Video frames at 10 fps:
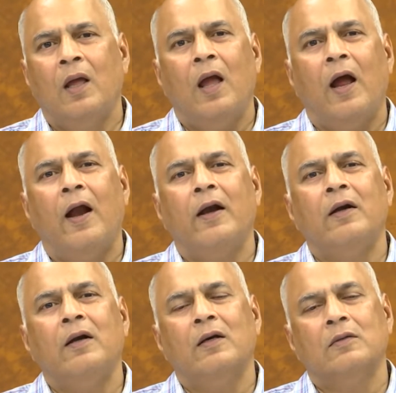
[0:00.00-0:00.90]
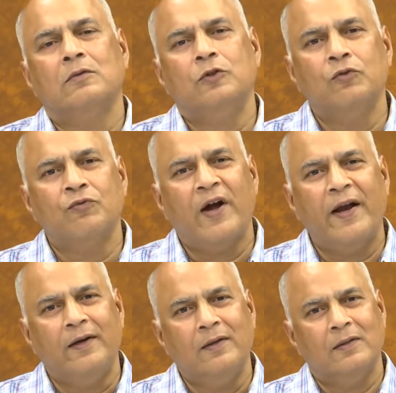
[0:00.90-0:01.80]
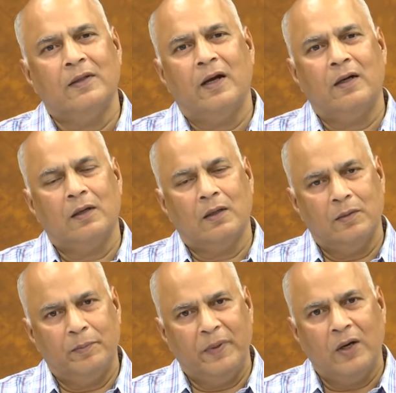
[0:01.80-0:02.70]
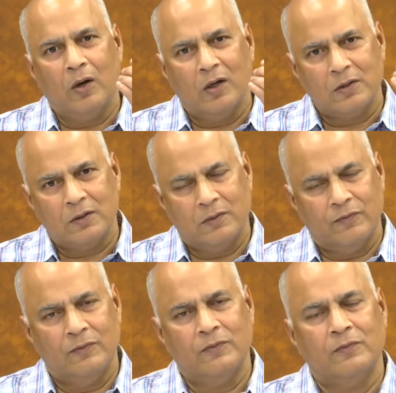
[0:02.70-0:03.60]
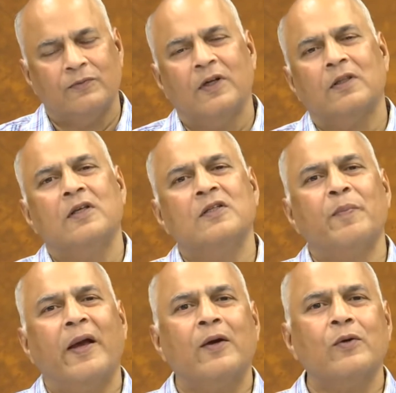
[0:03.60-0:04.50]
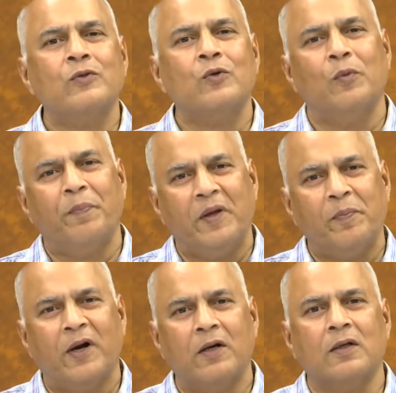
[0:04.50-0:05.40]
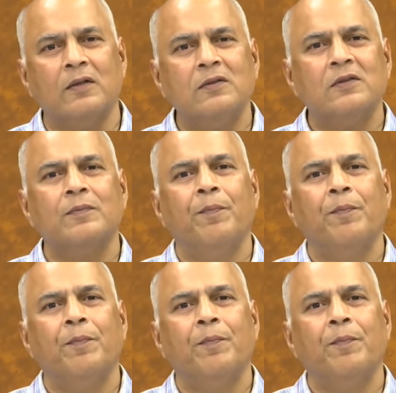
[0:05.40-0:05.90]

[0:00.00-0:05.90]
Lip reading: And you find that because for these microscopic particles,